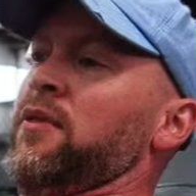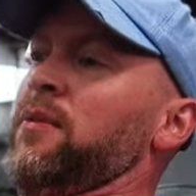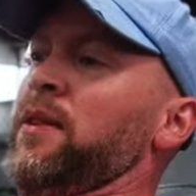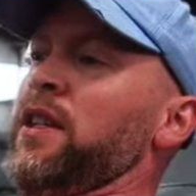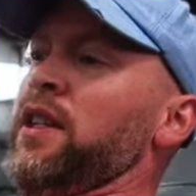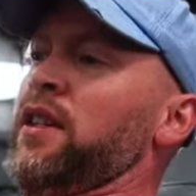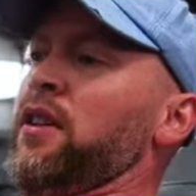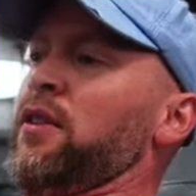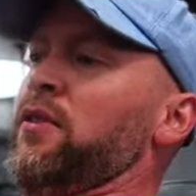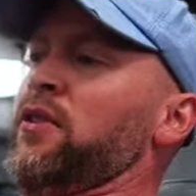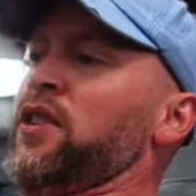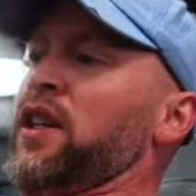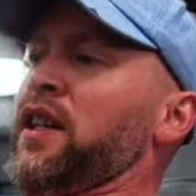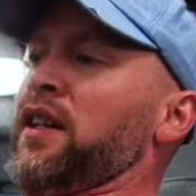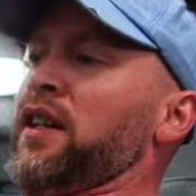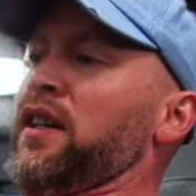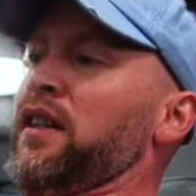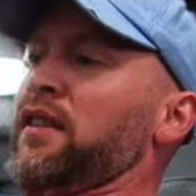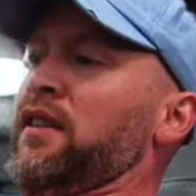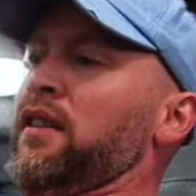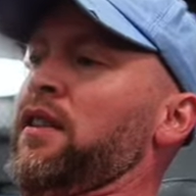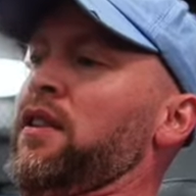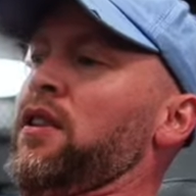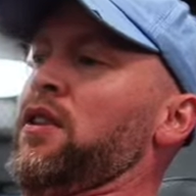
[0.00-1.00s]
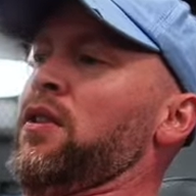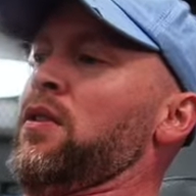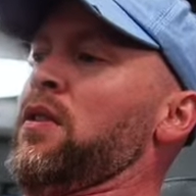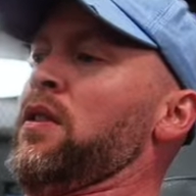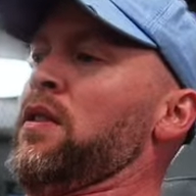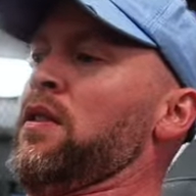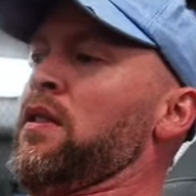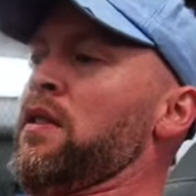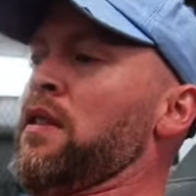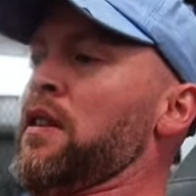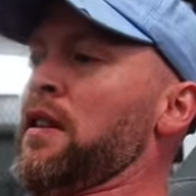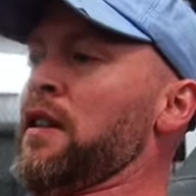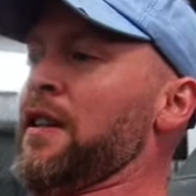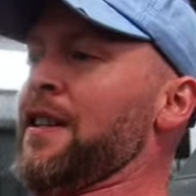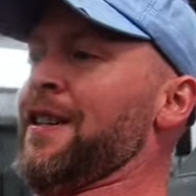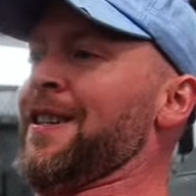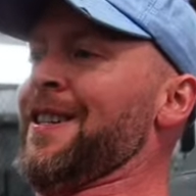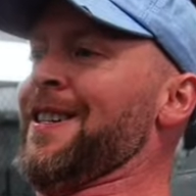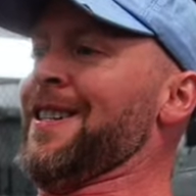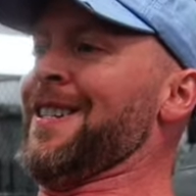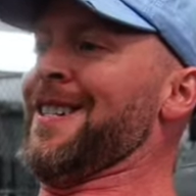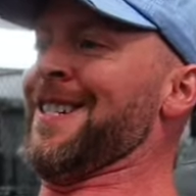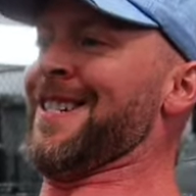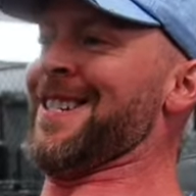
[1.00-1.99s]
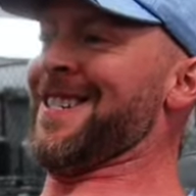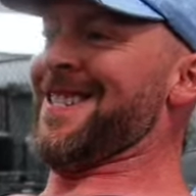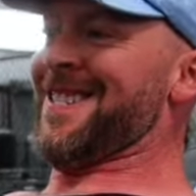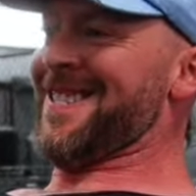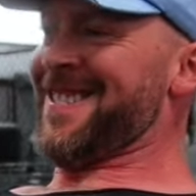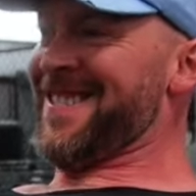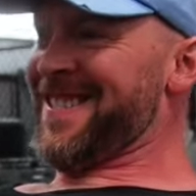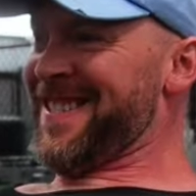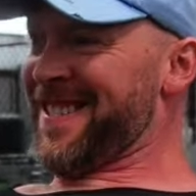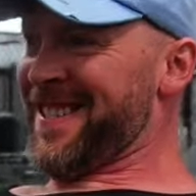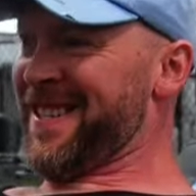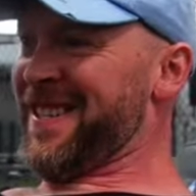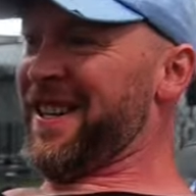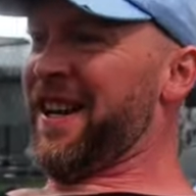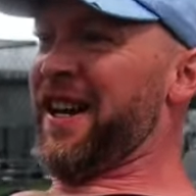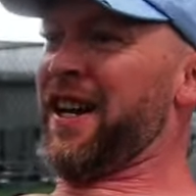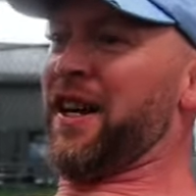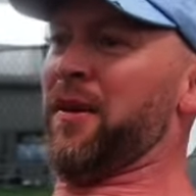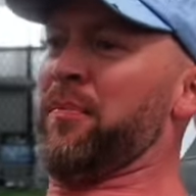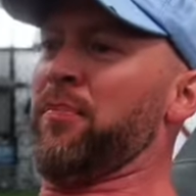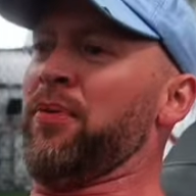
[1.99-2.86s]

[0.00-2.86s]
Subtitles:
some ego checking to do. I had